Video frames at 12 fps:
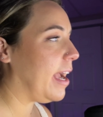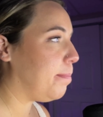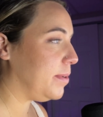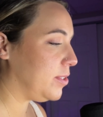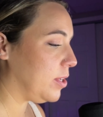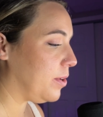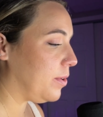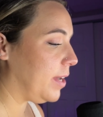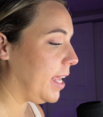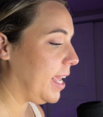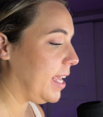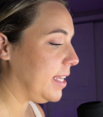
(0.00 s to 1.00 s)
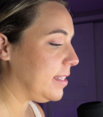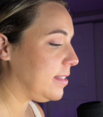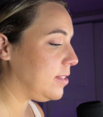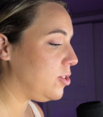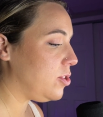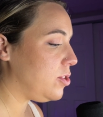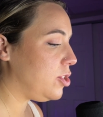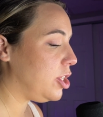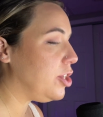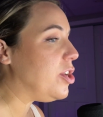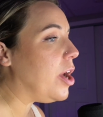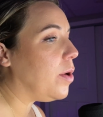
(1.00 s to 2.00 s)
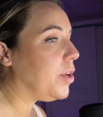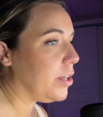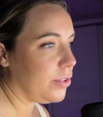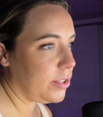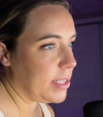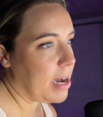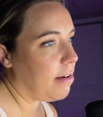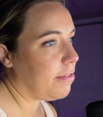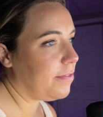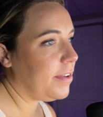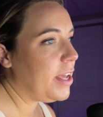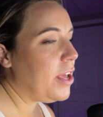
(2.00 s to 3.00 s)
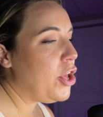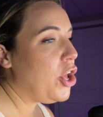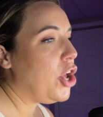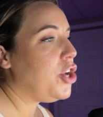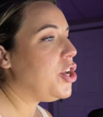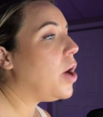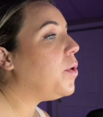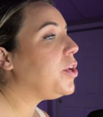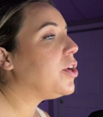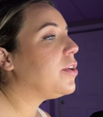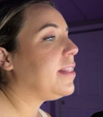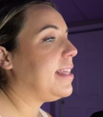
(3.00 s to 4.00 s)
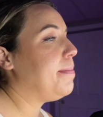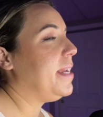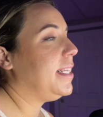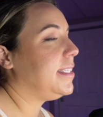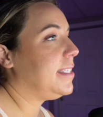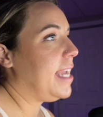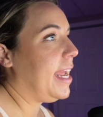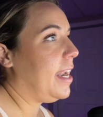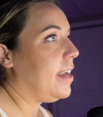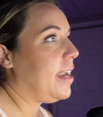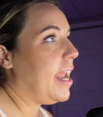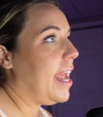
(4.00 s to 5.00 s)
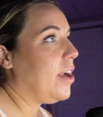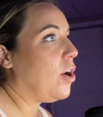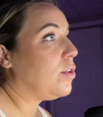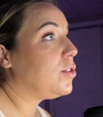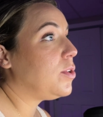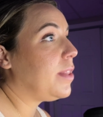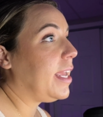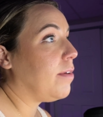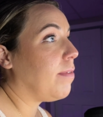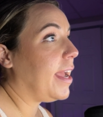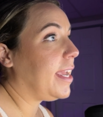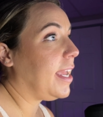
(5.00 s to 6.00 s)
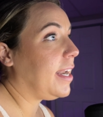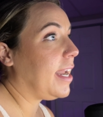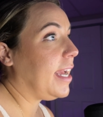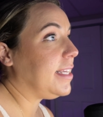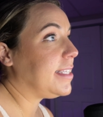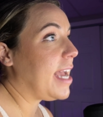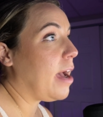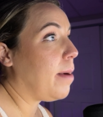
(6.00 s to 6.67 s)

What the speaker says: episode is to know yourself, know your limits, and also like recognize how